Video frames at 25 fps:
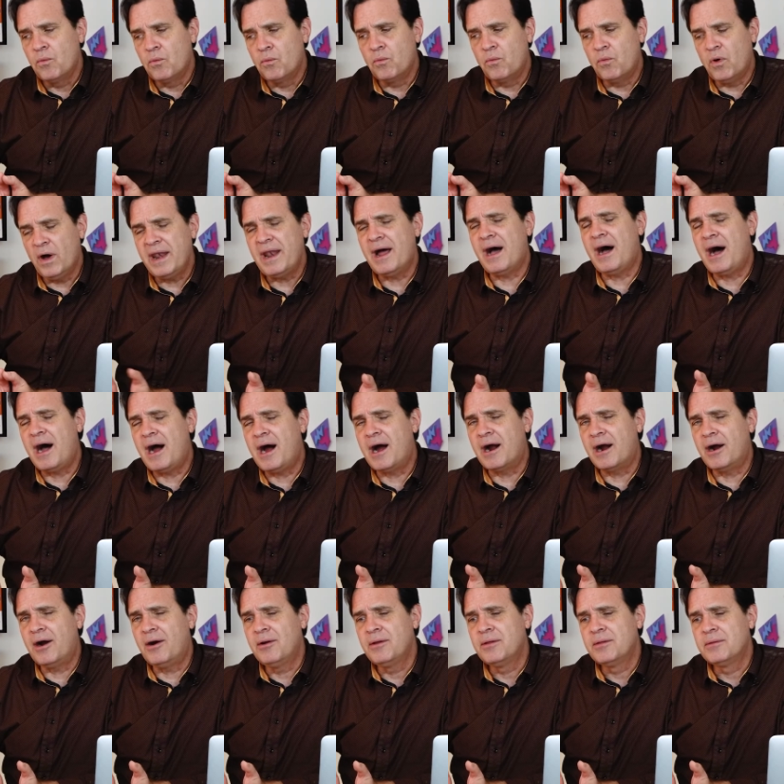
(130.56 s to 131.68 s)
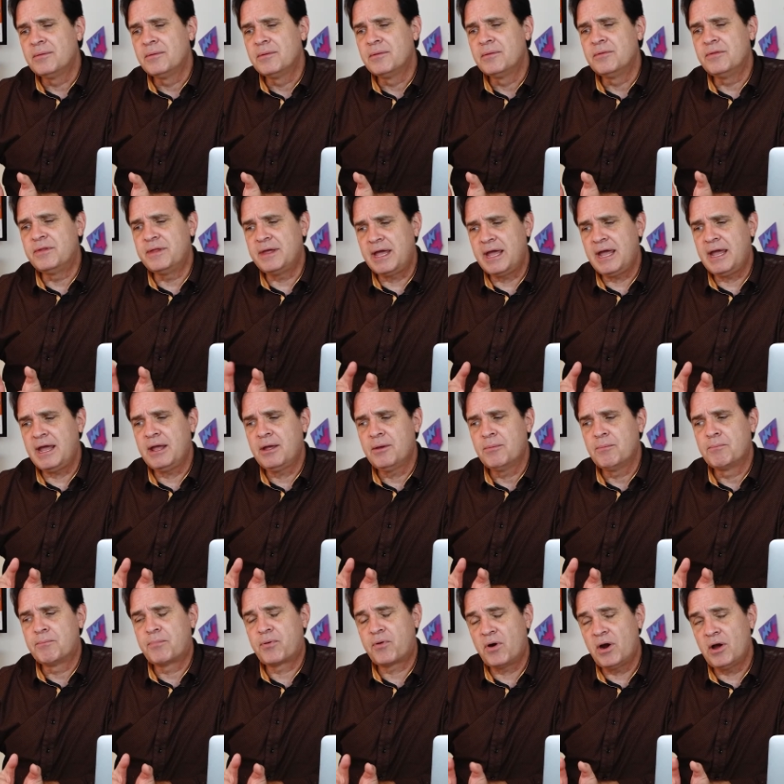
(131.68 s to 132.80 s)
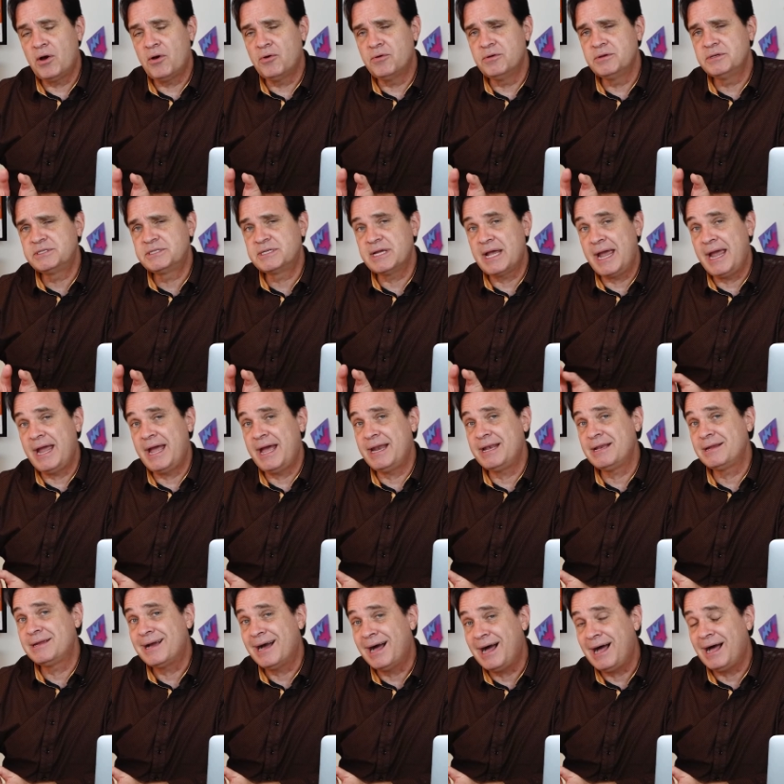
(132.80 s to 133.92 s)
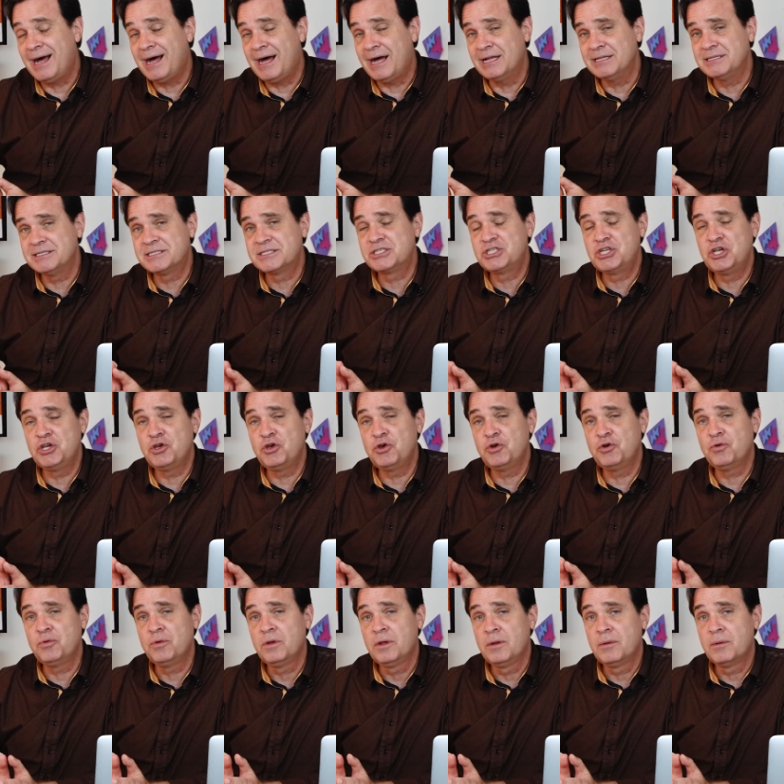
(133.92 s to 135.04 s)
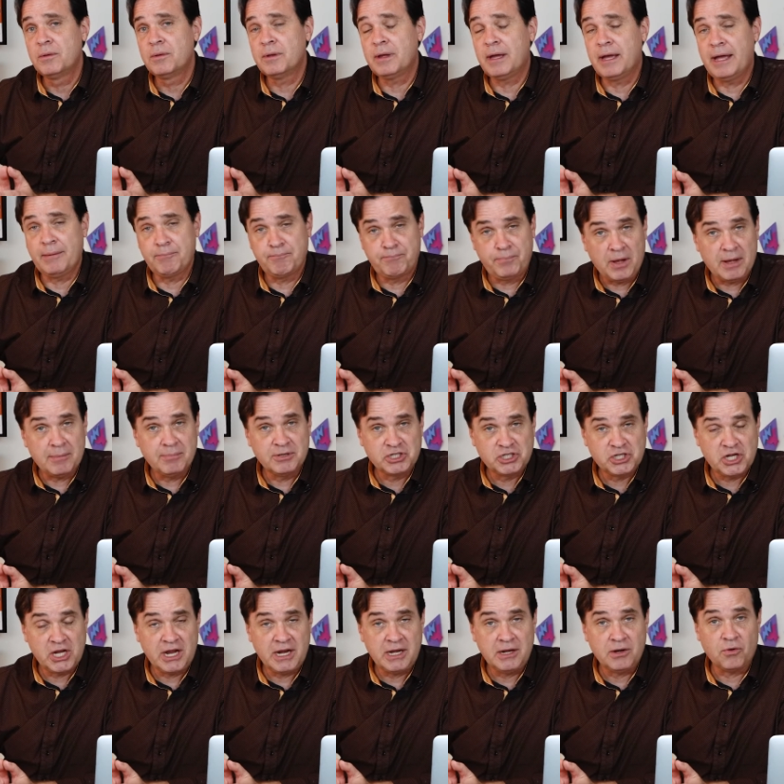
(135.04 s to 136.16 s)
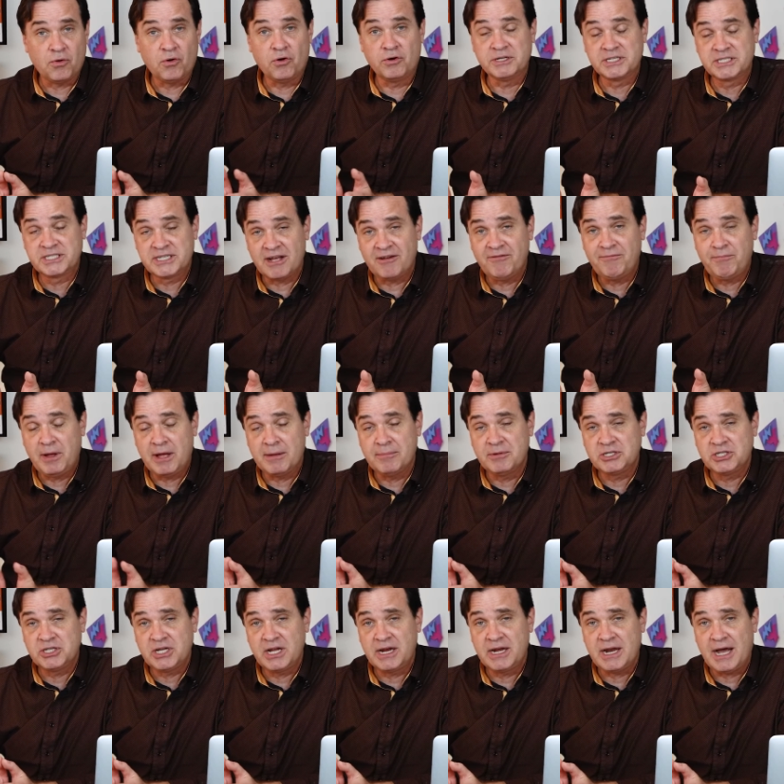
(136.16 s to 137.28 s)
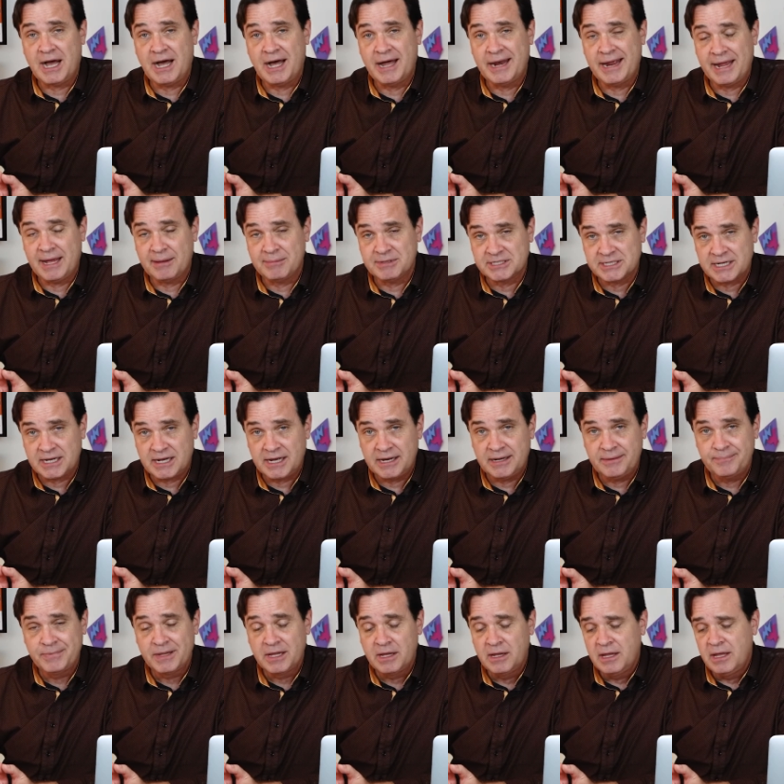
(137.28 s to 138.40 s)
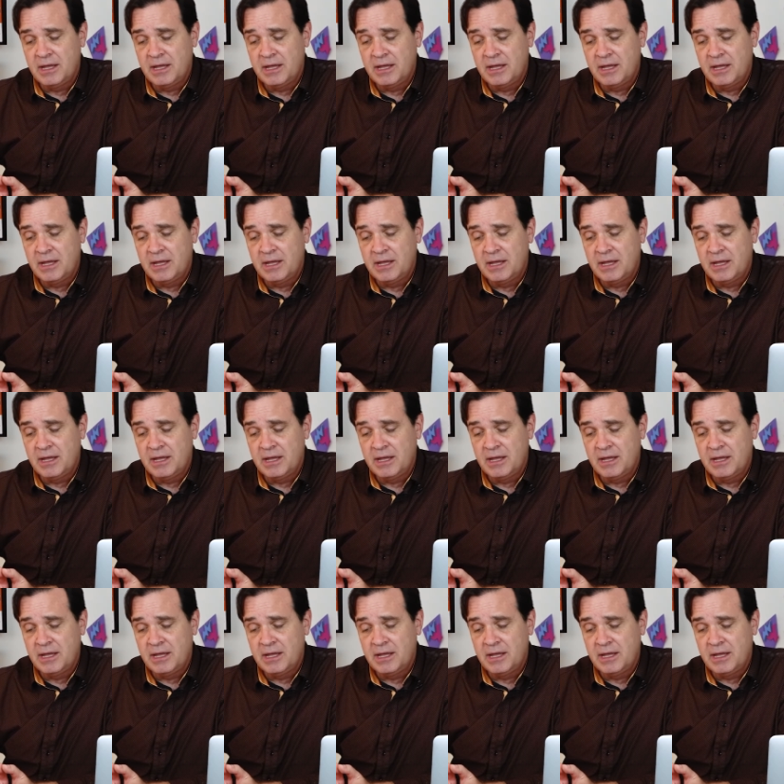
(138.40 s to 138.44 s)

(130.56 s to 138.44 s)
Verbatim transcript: What are the pros and cons to publishing or self publishing on Amazon?